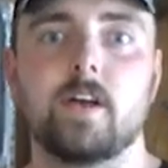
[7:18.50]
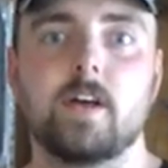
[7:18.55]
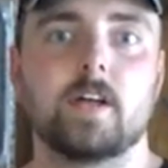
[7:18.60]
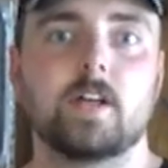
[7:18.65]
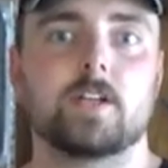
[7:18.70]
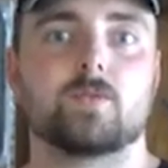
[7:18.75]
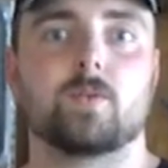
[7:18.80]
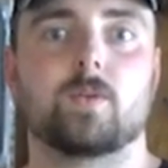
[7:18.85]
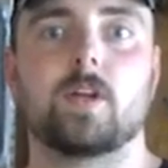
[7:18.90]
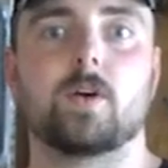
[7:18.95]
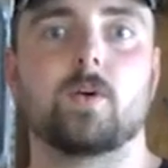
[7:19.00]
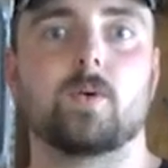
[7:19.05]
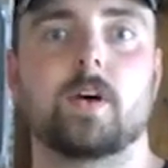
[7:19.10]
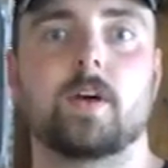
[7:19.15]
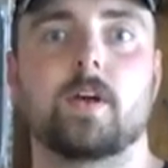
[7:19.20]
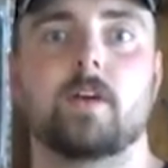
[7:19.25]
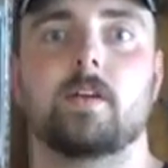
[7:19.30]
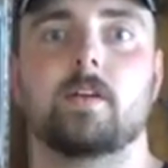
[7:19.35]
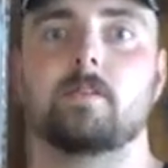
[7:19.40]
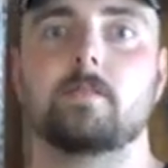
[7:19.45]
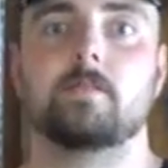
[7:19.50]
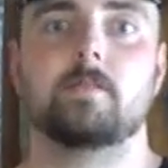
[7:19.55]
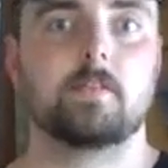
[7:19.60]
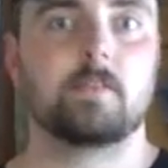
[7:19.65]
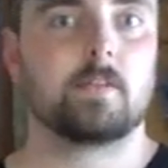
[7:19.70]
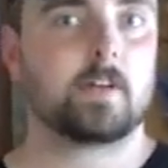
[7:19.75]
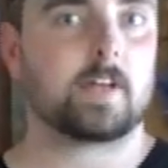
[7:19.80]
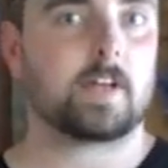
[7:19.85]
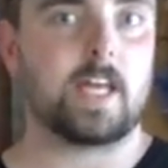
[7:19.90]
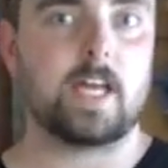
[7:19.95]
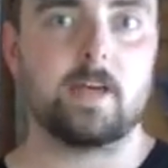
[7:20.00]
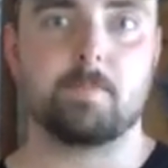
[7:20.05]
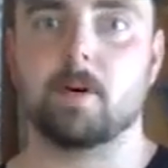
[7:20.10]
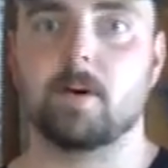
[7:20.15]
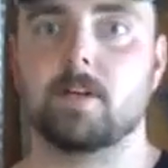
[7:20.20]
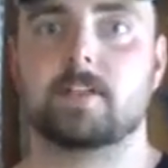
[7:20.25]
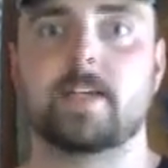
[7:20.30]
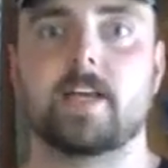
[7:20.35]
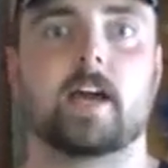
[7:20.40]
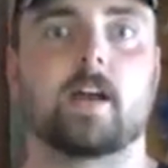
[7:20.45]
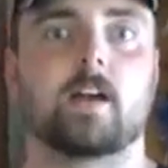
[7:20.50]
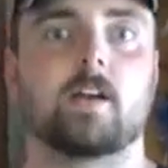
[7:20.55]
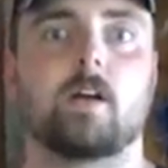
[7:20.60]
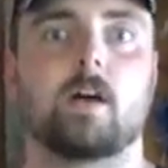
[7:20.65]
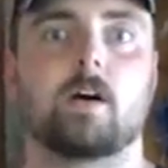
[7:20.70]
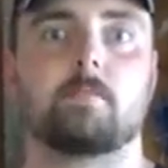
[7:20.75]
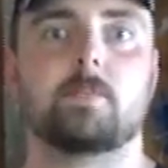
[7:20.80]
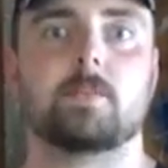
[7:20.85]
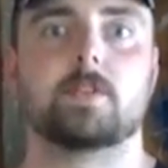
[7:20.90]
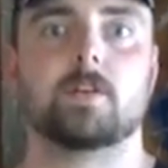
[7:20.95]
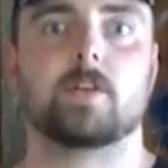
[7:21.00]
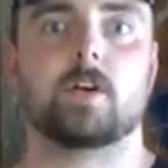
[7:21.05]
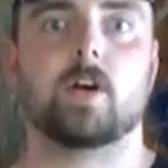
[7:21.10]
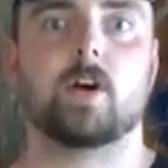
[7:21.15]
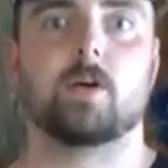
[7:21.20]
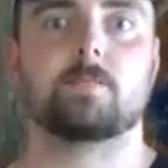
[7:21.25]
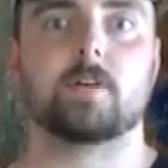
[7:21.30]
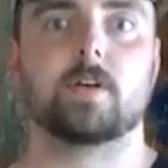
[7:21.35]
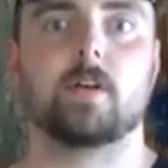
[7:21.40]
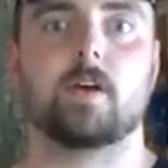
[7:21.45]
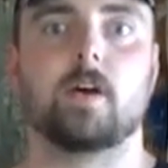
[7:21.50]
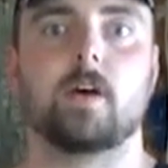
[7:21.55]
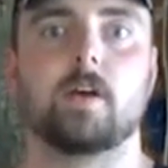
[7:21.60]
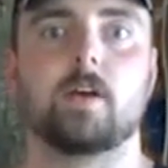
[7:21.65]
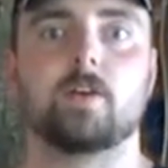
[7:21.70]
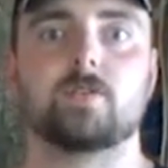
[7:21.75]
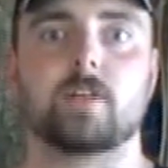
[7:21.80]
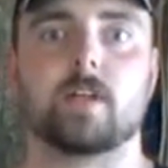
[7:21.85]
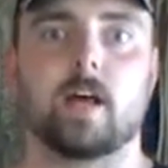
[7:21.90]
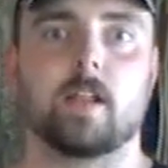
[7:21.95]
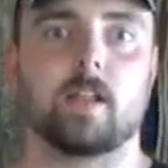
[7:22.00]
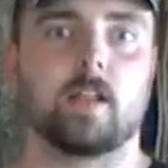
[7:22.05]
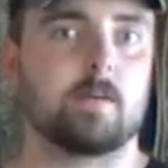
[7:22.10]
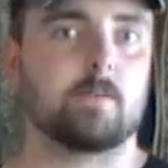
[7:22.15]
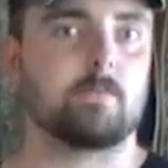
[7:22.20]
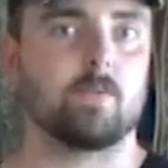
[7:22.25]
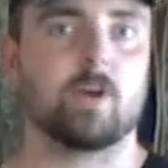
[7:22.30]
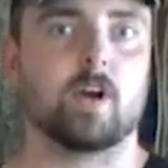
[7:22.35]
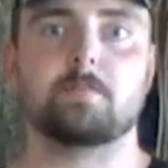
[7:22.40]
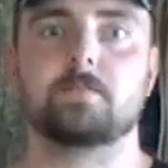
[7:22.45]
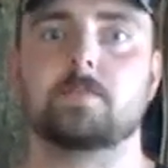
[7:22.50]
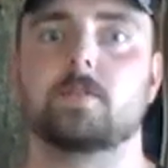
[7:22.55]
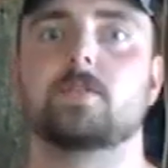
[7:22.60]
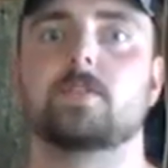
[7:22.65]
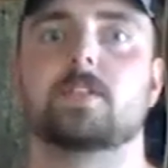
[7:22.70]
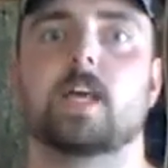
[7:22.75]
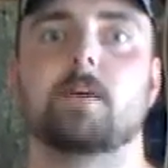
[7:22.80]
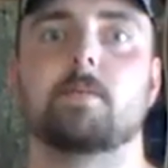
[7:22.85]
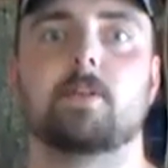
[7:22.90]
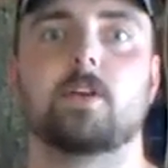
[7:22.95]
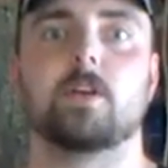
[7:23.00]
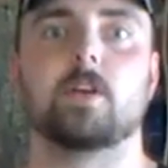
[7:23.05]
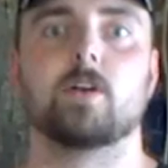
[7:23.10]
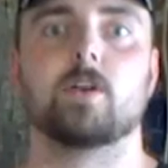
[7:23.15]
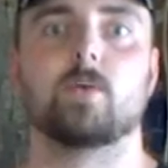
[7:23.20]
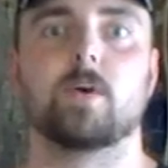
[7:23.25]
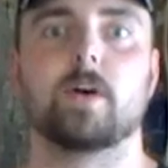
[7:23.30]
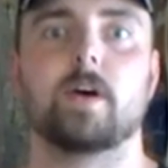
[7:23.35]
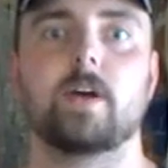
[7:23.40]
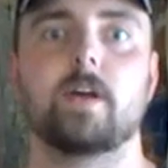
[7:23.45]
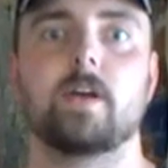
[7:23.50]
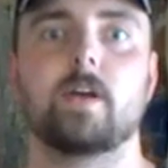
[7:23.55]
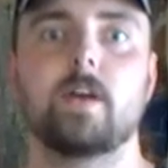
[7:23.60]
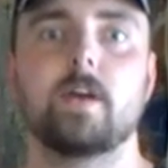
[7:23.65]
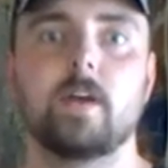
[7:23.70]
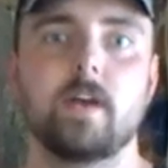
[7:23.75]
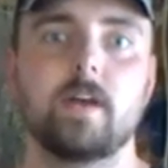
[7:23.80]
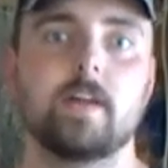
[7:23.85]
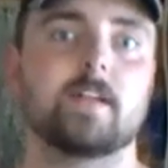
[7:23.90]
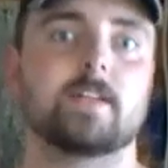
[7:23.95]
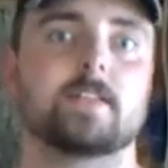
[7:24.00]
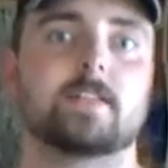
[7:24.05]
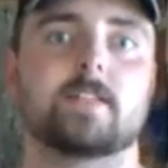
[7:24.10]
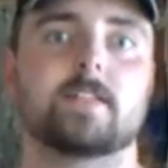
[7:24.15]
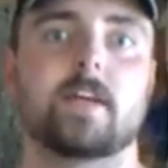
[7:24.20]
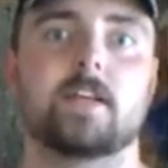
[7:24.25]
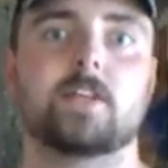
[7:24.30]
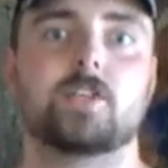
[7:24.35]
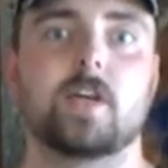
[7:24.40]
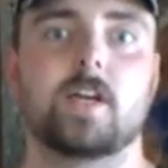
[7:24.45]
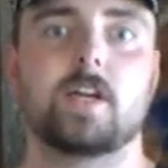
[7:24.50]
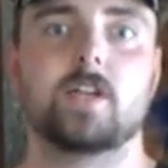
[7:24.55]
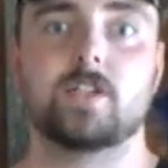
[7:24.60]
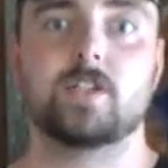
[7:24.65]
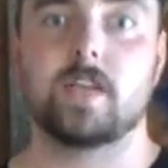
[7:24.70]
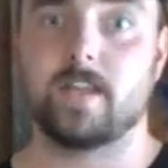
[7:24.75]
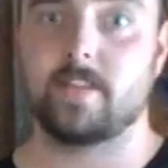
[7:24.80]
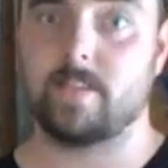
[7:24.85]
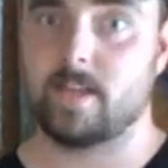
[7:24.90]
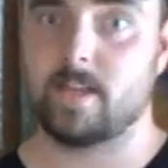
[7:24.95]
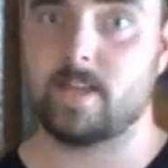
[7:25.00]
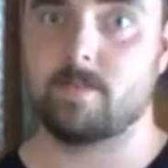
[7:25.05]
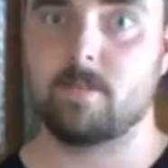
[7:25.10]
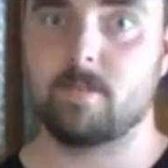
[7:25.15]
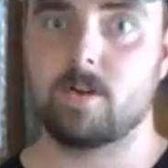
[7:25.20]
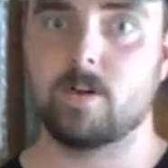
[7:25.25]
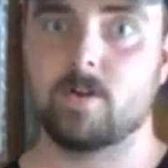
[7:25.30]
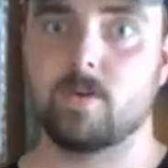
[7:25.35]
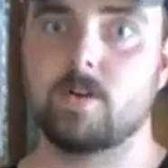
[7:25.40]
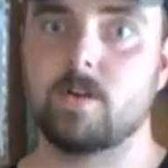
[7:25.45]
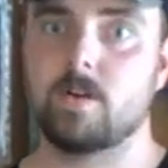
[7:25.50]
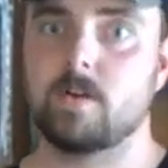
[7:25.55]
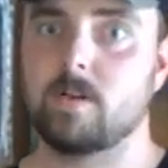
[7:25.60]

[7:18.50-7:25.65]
So anyway, keep on tagging along Missouri Hometown Hunters. Got a lot more episodes coming your way. This is HH and the MO.